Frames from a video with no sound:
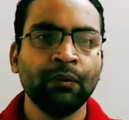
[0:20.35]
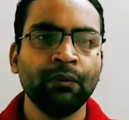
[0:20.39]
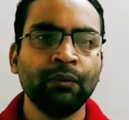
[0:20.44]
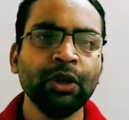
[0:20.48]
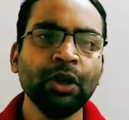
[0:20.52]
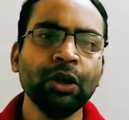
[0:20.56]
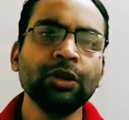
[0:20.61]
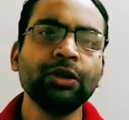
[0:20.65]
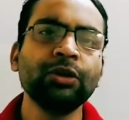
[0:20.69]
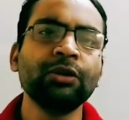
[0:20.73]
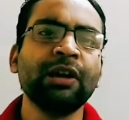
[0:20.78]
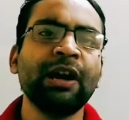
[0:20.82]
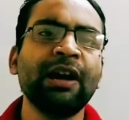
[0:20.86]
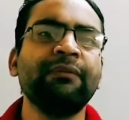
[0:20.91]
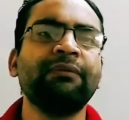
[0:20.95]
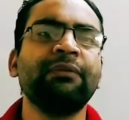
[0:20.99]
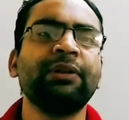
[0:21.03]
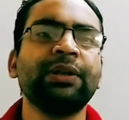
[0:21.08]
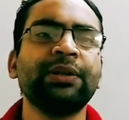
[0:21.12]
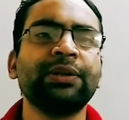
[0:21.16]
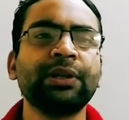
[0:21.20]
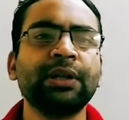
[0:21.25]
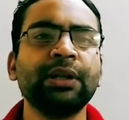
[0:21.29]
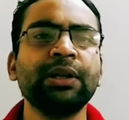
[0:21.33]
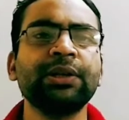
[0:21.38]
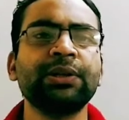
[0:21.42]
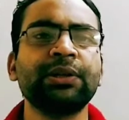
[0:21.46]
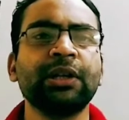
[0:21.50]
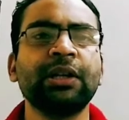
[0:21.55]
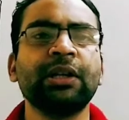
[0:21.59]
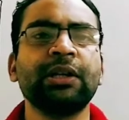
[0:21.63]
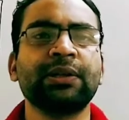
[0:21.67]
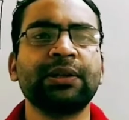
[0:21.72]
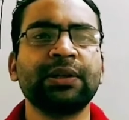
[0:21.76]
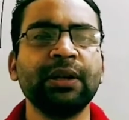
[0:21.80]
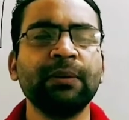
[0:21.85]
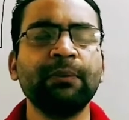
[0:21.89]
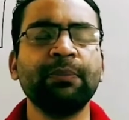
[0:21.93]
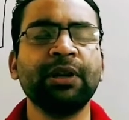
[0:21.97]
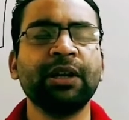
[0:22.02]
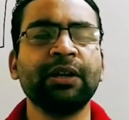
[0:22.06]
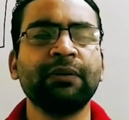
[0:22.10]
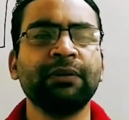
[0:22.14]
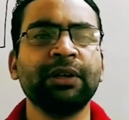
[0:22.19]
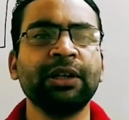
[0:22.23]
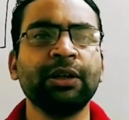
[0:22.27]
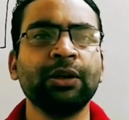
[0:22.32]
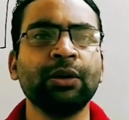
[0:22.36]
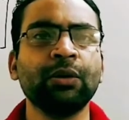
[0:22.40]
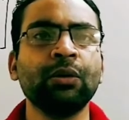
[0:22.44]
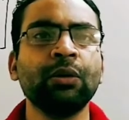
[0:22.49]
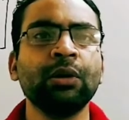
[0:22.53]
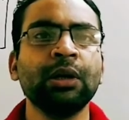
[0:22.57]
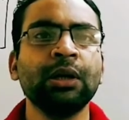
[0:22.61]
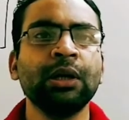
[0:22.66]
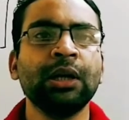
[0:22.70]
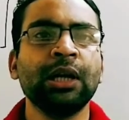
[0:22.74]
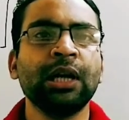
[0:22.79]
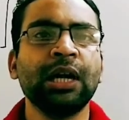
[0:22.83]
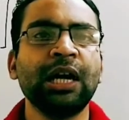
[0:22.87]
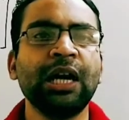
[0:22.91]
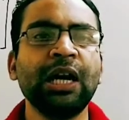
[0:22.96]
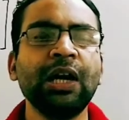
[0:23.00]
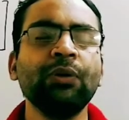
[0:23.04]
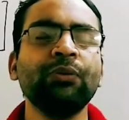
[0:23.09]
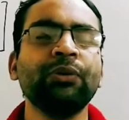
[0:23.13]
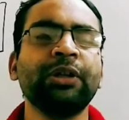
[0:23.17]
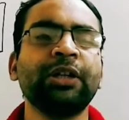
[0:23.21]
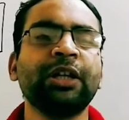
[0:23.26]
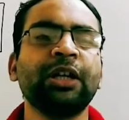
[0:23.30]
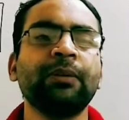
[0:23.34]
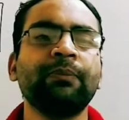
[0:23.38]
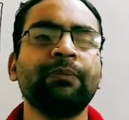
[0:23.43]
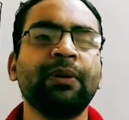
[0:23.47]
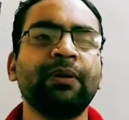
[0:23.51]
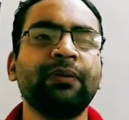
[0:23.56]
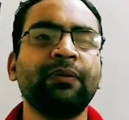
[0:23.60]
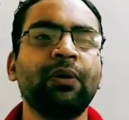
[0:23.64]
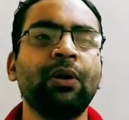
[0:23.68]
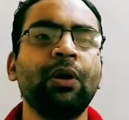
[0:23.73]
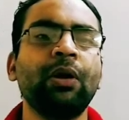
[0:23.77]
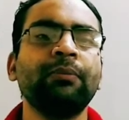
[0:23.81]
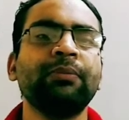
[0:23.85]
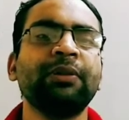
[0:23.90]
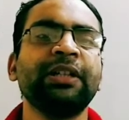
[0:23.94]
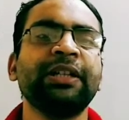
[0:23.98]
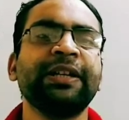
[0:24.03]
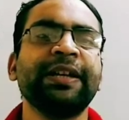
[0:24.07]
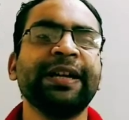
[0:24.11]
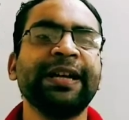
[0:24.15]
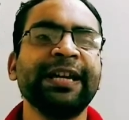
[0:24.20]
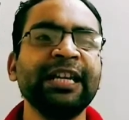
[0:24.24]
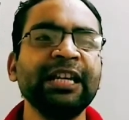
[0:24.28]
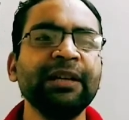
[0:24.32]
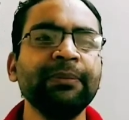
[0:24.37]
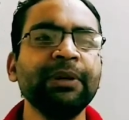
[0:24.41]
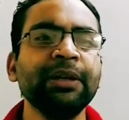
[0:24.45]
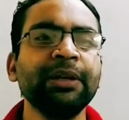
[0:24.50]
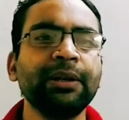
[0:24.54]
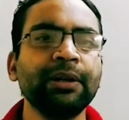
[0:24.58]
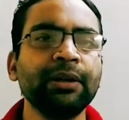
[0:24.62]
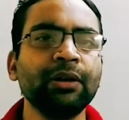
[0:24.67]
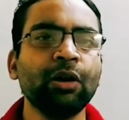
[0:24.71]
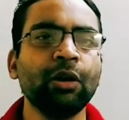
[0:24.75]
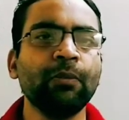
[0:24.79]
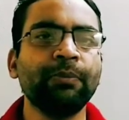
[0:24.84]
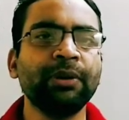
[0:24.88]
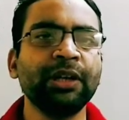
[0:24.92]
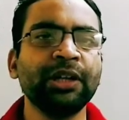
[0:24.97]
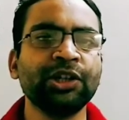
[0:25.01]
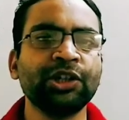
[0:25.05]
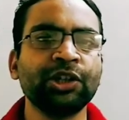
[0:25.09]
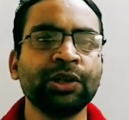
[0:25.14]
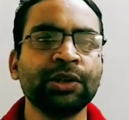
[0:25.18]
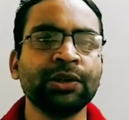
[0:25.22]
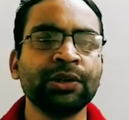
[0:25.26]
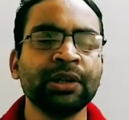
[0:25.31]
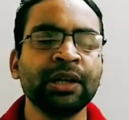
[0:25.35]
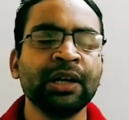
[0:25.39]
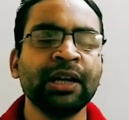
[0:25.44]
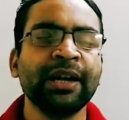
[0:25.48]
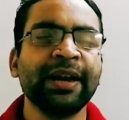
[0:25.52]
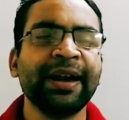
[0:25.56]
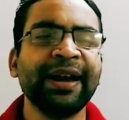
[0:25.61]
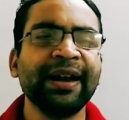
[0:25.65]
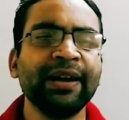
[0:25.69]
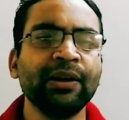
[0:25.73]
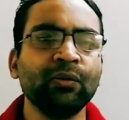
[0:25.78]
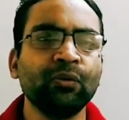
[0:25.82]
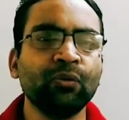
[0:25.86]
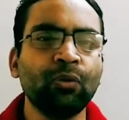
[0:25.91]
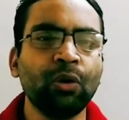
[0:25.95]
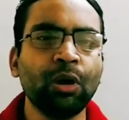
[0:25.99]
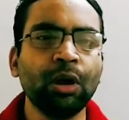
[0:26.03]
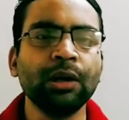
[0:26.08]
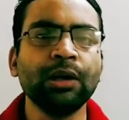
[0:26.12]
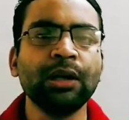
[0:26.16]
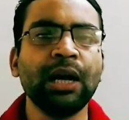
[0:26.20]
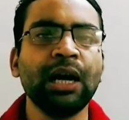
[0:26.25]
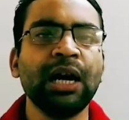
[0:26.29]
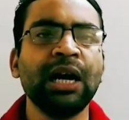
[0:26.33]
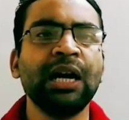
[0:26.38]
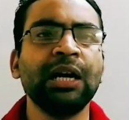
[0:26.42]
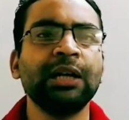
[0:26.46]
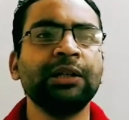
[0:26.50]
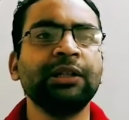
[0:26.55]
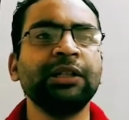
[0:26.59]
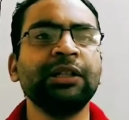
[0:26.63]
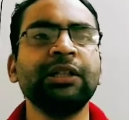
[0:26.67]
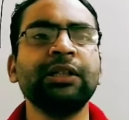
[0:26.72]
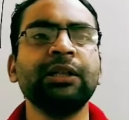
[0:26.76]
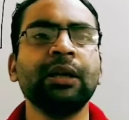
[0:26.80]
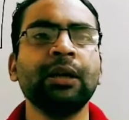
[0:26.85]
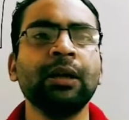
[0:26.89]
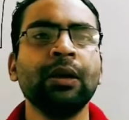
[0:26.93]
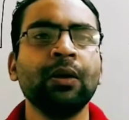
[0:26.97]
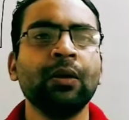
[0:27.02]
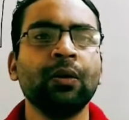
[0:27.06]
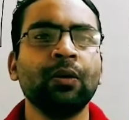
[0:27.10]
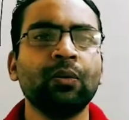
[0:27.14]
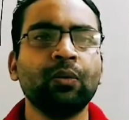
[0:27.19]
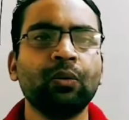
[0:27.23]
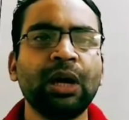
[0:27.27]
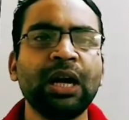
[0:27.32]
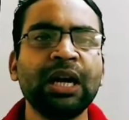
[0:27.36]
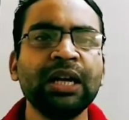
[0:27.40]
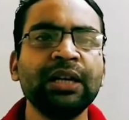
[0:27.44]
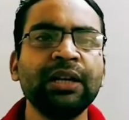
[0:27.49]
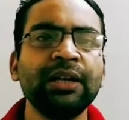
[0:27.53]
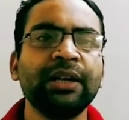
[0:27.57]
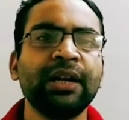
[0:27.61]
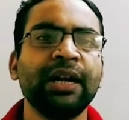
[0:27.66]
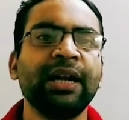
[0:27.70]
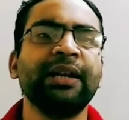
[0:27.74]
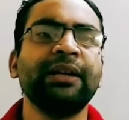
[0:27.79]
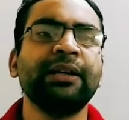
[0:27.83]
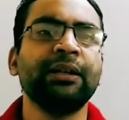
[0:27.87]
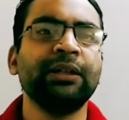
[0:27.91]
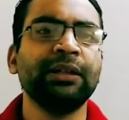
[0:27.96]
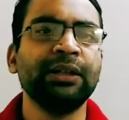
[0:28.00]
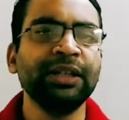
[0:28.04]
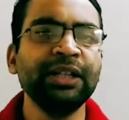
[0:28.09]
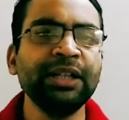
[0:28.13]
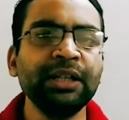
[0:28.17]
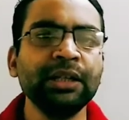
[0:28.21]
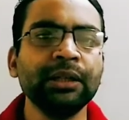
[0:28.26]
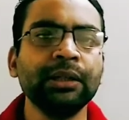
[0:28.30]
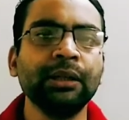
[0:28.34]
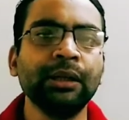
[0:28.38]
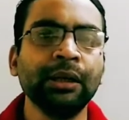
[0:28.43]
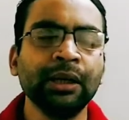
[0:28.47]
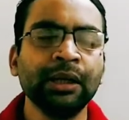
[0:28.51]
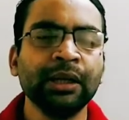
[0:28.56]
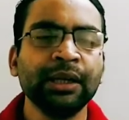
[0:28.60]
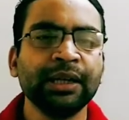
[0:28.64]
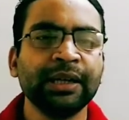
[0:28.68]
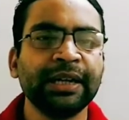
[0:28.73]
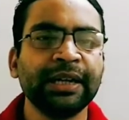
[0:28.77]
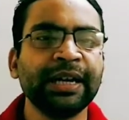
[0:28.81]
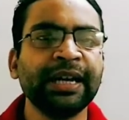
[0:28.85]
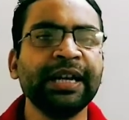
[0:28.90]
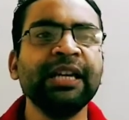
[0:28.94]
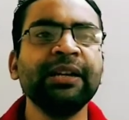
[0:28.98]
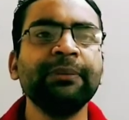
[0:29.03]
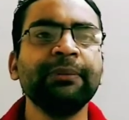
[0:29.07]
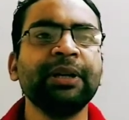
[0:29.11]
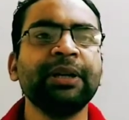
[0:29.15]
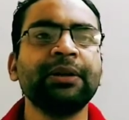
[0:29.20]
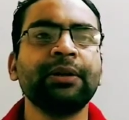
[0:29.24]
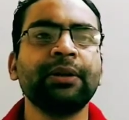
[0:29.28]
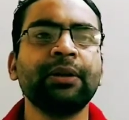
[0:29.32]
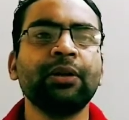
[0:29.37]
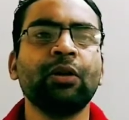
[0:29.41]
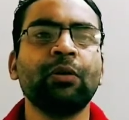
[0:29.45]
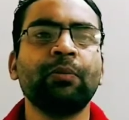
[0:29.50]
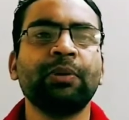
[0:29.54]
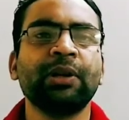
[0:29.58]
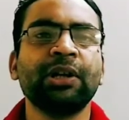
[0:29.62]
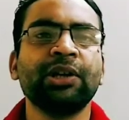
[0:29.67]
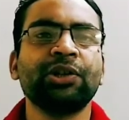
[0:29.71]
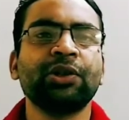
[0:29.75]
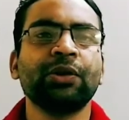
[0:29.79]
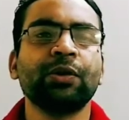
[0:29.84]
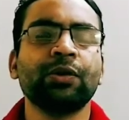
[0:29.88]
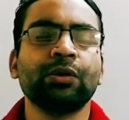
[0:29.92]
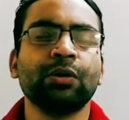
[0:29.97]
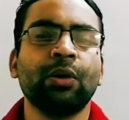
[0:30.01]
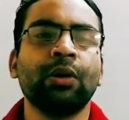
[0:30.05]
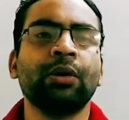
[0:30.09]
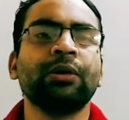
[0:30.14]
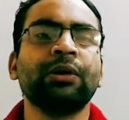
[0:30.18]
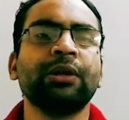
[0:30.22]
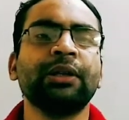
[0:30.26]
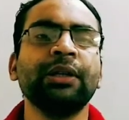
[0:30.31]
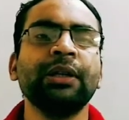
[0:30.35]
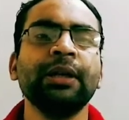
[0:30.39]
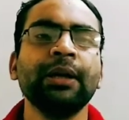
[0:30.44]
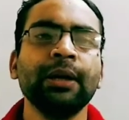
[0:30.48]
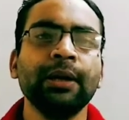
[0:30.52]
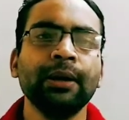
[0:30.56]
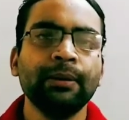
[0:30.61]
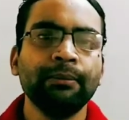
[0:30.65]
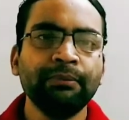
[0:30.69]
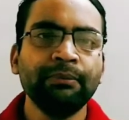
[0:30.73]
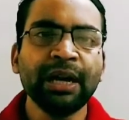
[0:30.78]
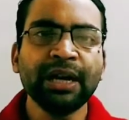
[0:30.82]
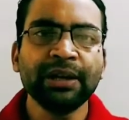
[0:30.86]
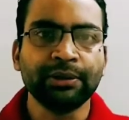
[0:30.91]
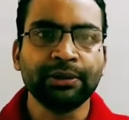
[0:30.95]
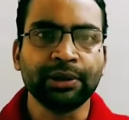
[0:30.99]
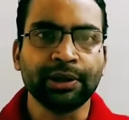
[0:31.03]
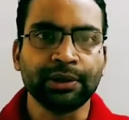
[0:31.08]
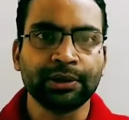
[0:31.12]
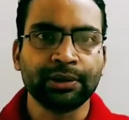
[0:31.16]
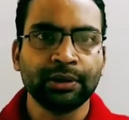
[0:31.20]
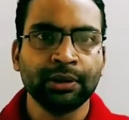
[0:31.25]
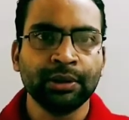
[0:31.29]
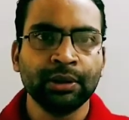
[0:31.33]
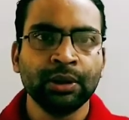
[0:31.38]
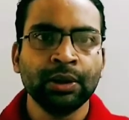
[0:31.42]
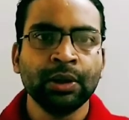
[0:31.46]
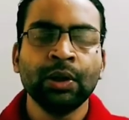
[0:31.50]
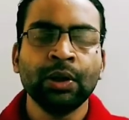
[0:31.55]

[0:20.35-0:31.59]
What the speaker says: We also have discussed in a separate video how we can perform the elementary operations and what are the valid and legal elementary operations on the matrix.